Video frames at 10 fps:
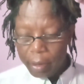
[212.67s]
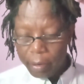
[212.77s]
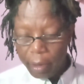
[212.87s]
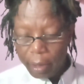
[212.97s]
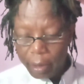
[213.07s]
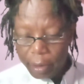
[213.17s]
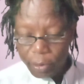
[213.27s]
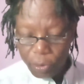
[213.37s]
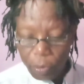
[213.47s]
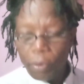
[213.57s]
right?
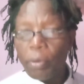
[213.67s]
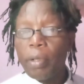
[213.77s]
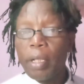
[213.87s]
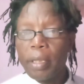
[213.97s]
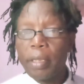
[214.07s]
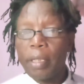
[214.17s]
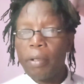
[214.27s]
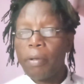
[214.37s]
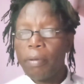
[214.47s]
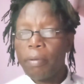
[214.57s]
So let's
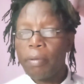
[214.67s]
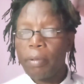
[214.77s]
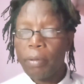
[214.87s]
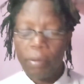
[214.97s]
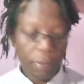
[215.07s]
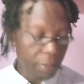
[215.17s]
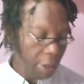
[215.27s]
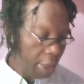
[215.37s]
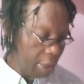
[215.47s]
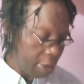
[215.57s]
now go
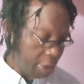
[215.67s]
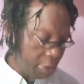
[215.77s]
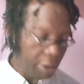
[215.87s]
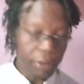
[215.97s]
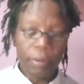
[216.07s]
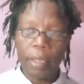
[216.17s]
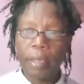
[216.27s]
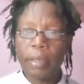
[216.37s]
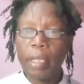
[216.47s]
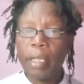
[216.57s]
back and try to
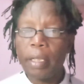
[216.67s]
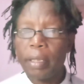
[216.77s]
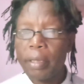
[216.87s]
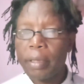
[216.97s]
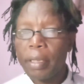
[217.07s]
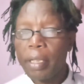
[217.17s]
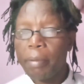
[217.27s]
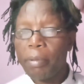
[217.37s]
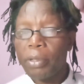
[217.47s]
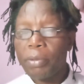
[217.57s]
understand this thing
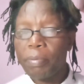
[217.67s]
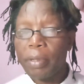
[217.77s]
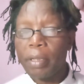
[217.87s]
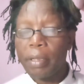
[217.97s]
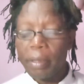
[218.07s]
about spin.